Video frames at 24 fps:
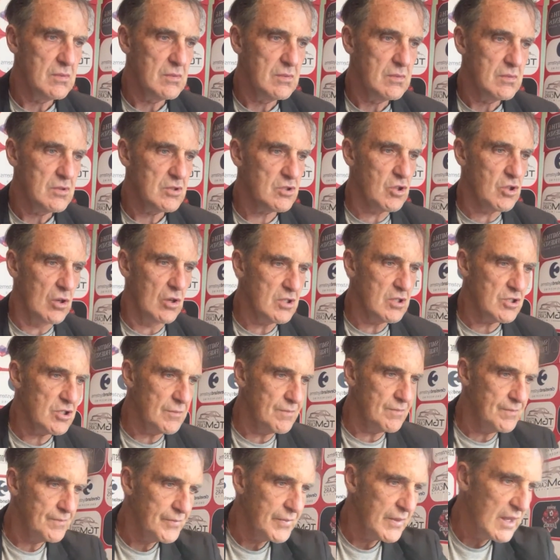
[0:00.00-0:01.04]

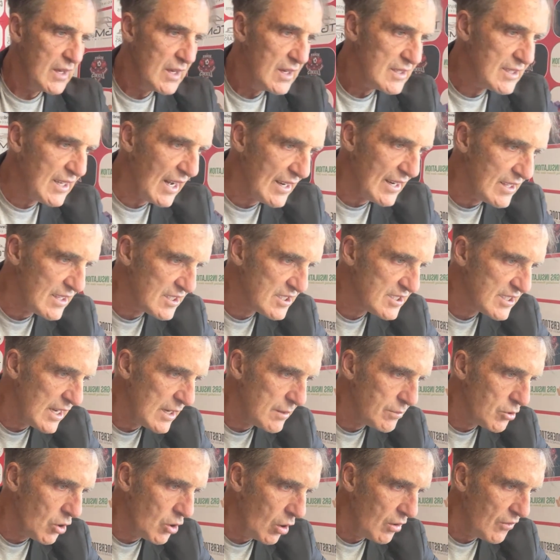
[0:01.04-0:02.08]
Astonishing. Carrick the
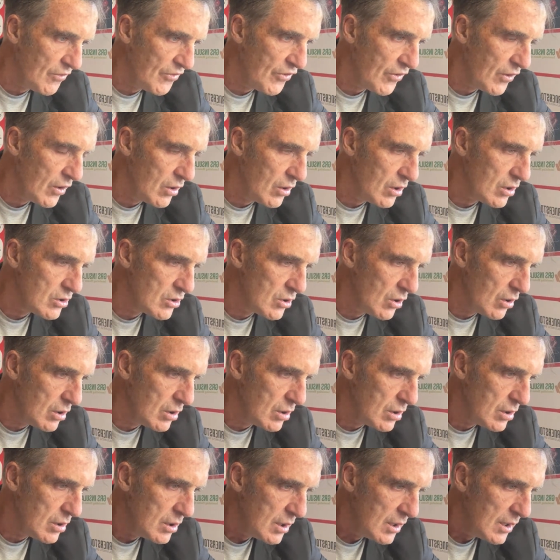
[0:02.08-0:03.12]
scapegoat for
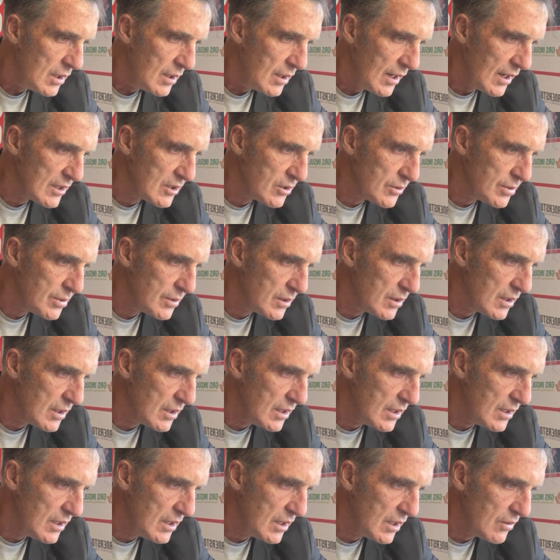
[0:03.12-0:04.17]
not
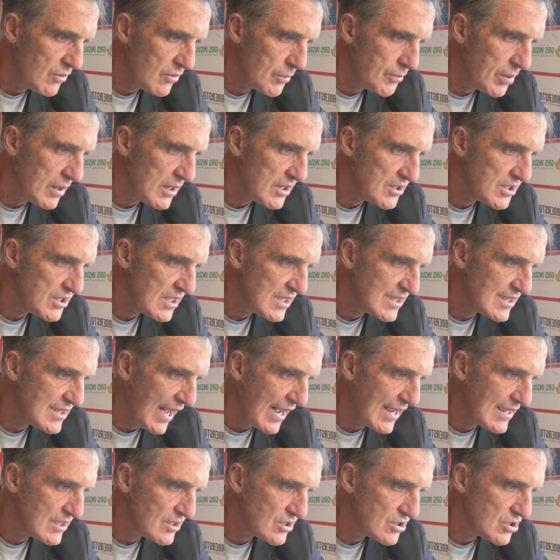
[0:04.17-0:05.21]
adequately replacing
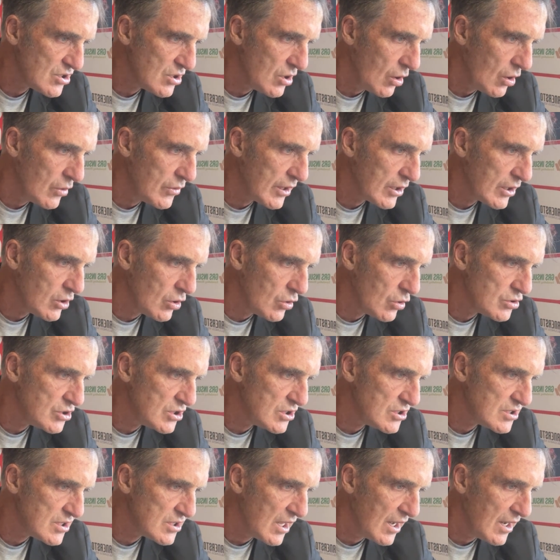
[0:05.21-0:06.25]
Danks on the coaching
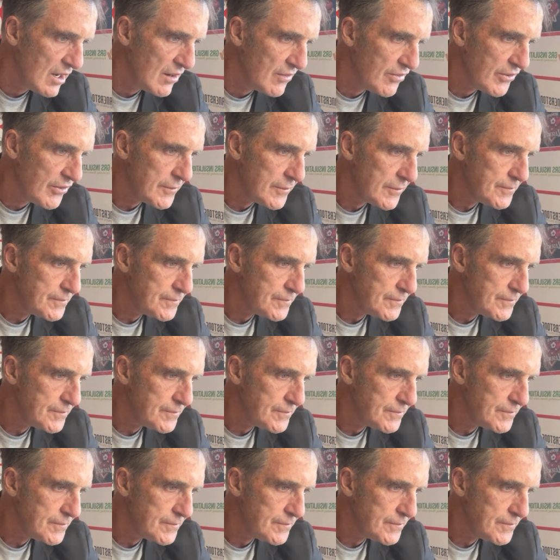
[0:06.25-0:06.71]
staff.